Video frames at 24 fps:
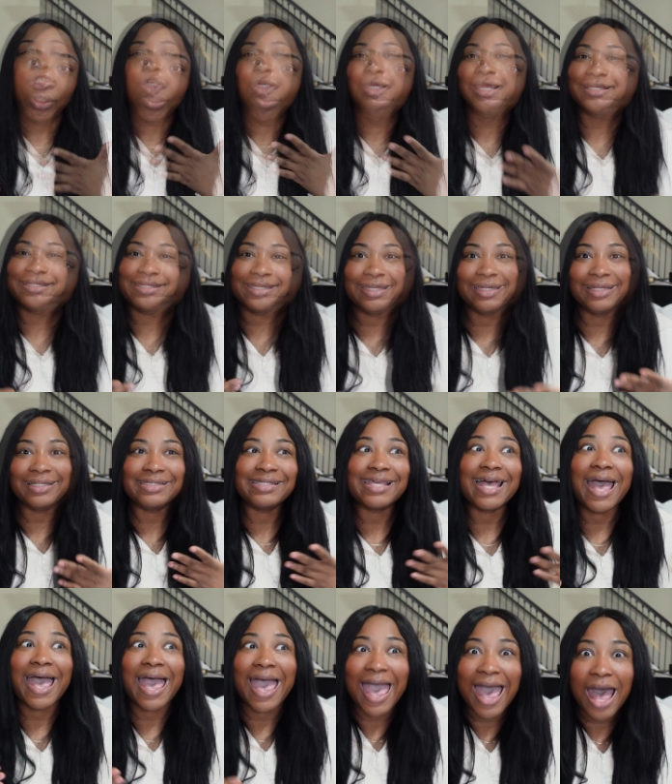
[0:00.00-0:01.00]
So let's get into
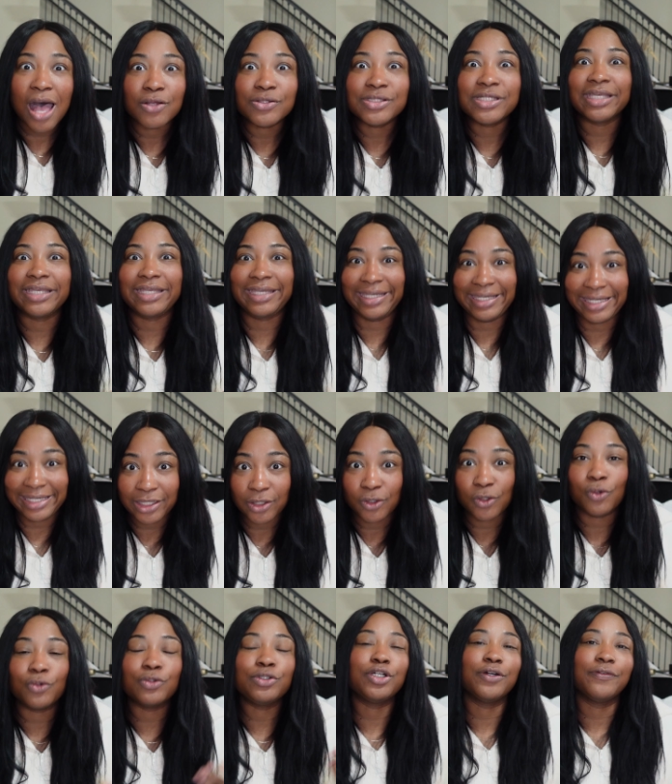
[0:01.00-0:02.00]
how to
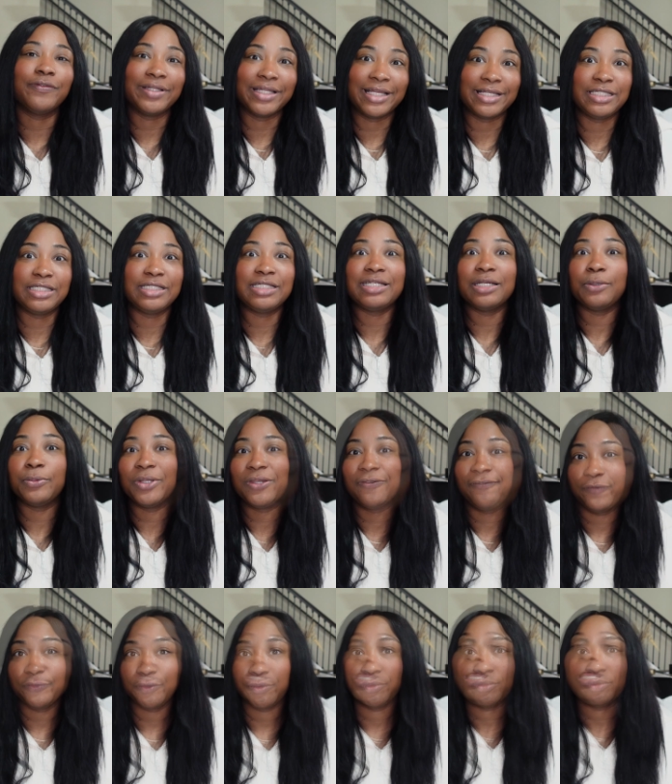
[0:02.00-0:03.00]
heal your relationship
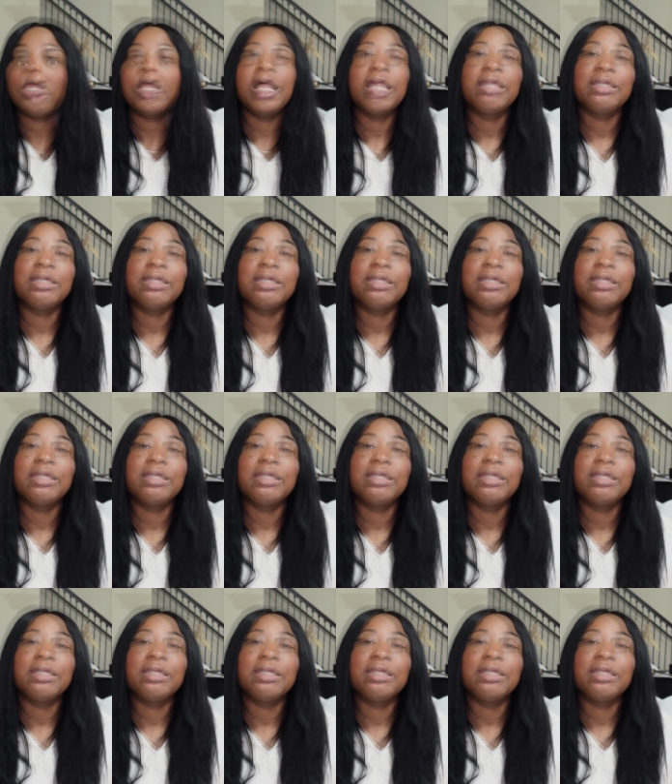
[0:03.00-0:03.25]
with food.